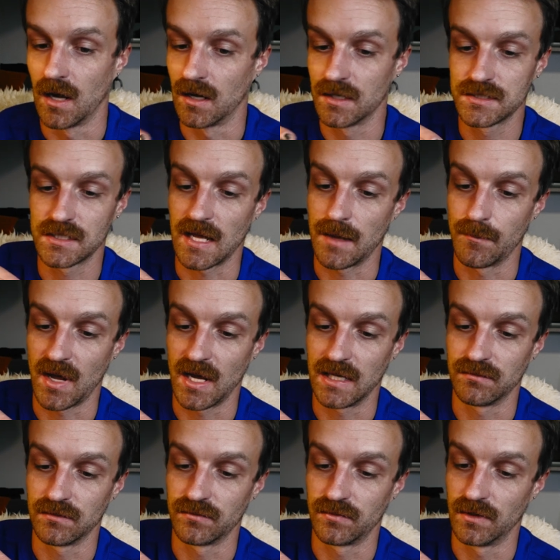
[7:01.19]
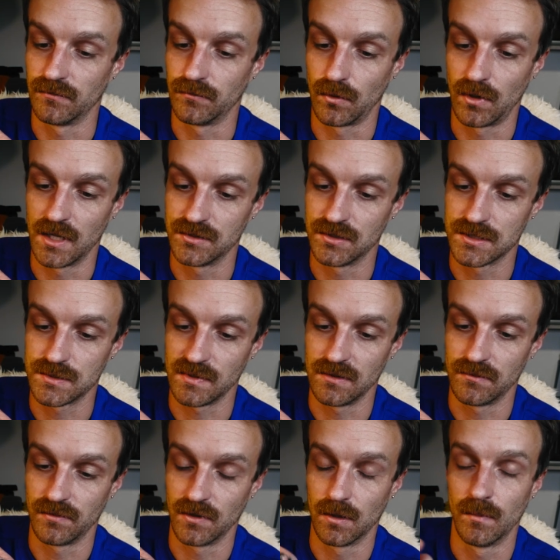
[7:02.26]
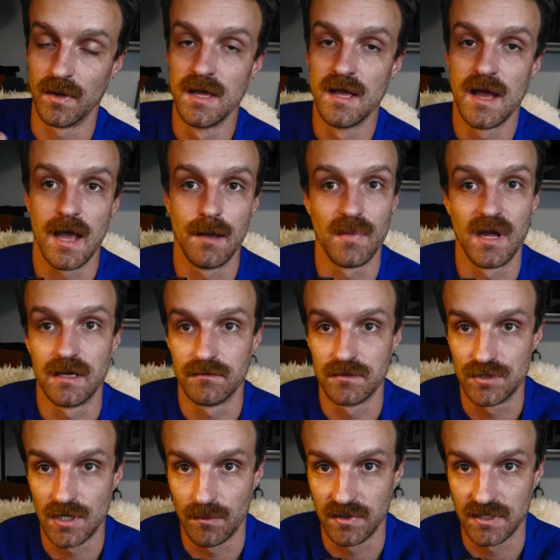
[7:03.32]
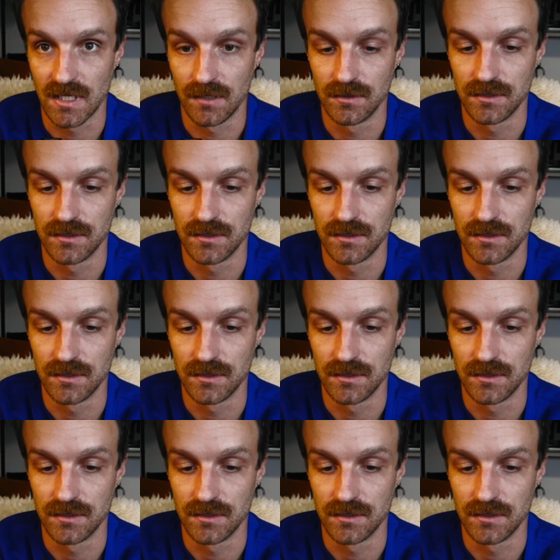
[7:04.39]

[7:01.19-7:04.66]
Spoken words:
Honestly, I might even, for a 400 speed film, I might even drop it down to